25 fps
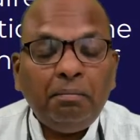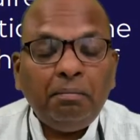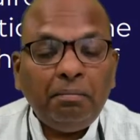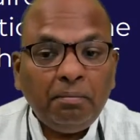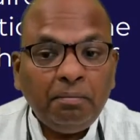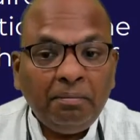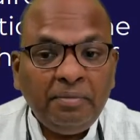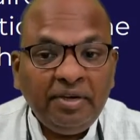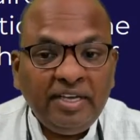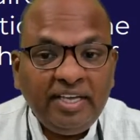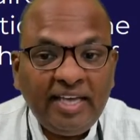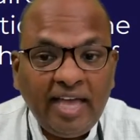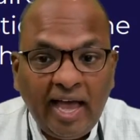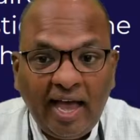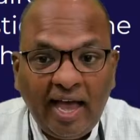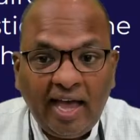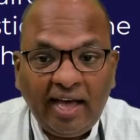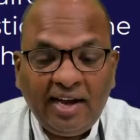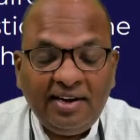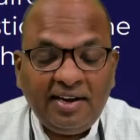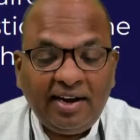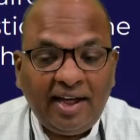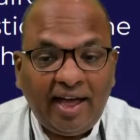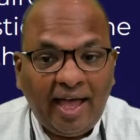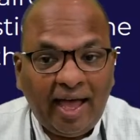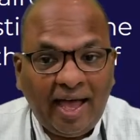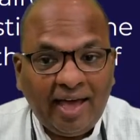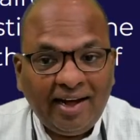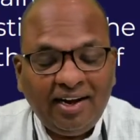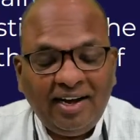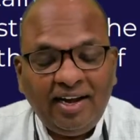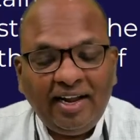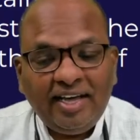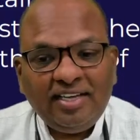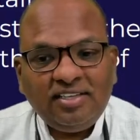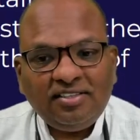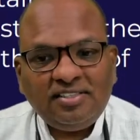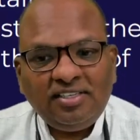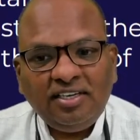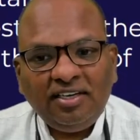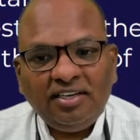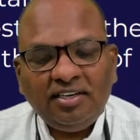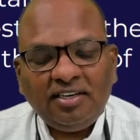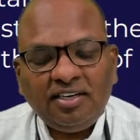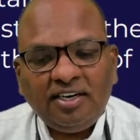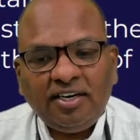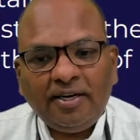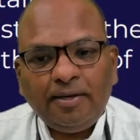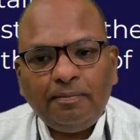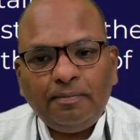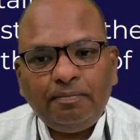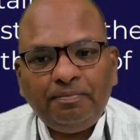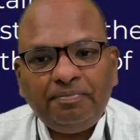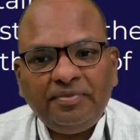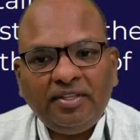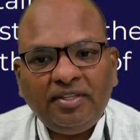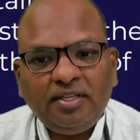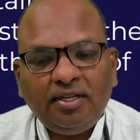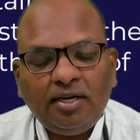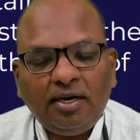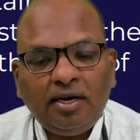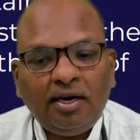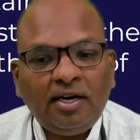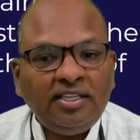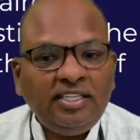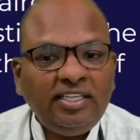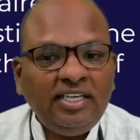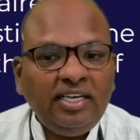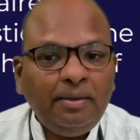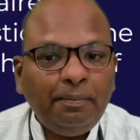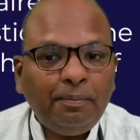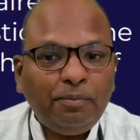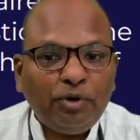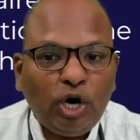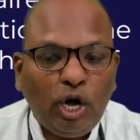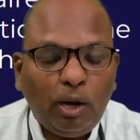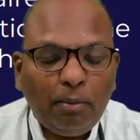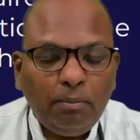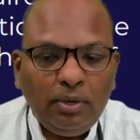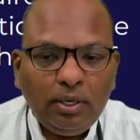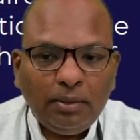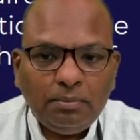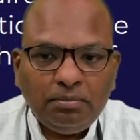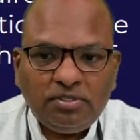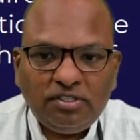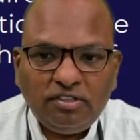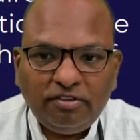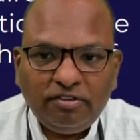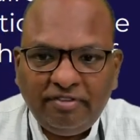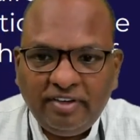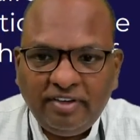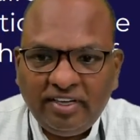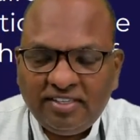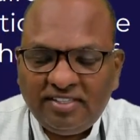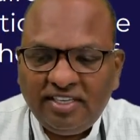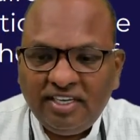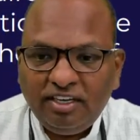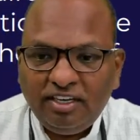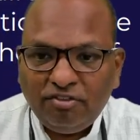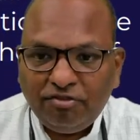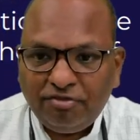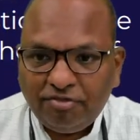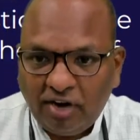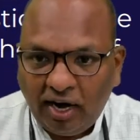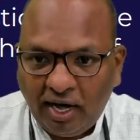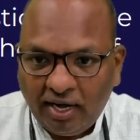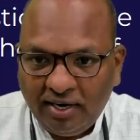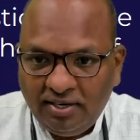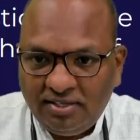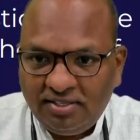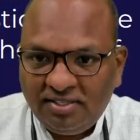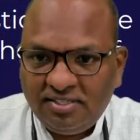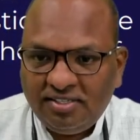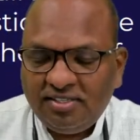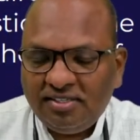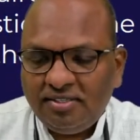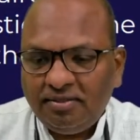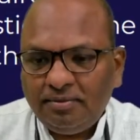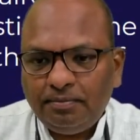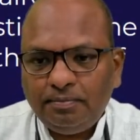began analyzing the problems facing France,